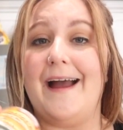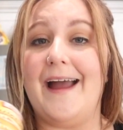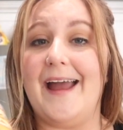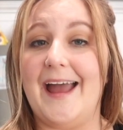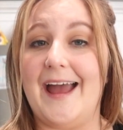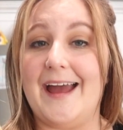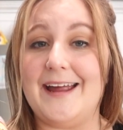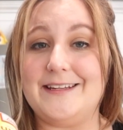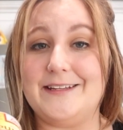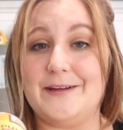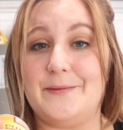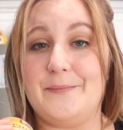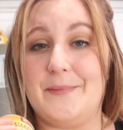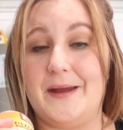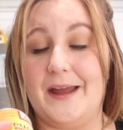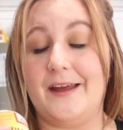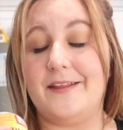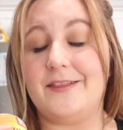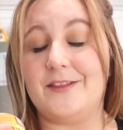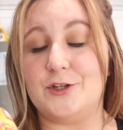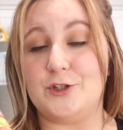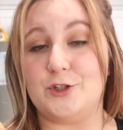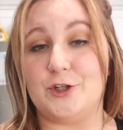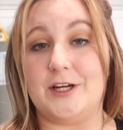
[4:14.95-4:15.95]
I had to
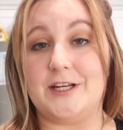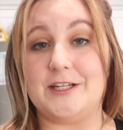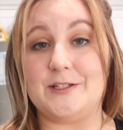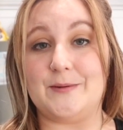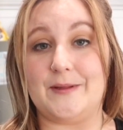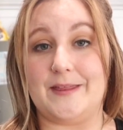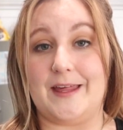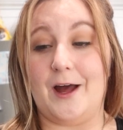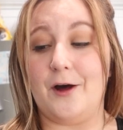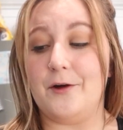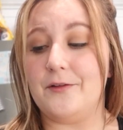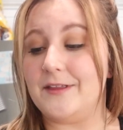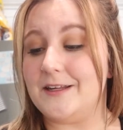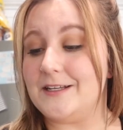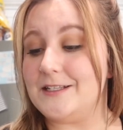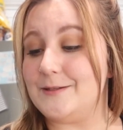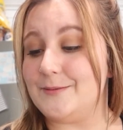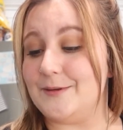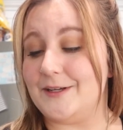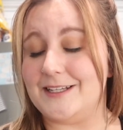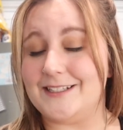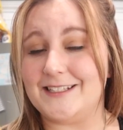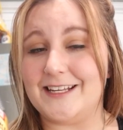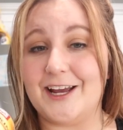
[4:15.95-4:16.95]
make the drinks without
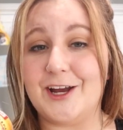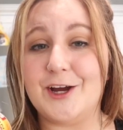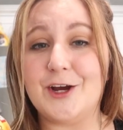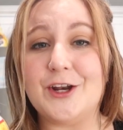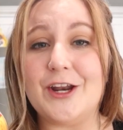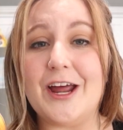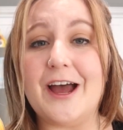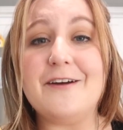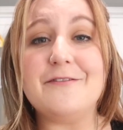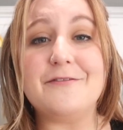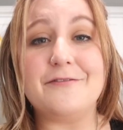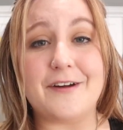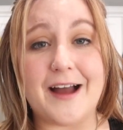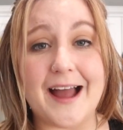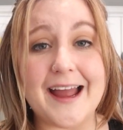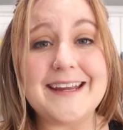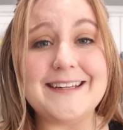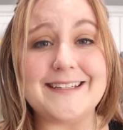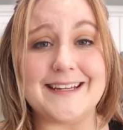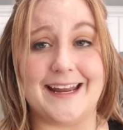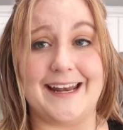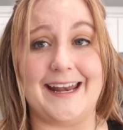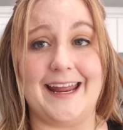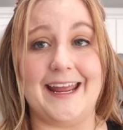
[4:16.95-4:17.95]
this because I could not
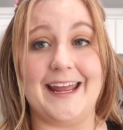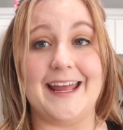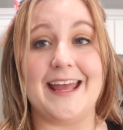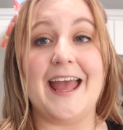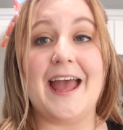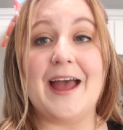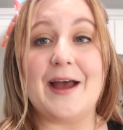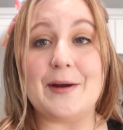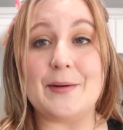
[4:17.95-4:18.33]
find any.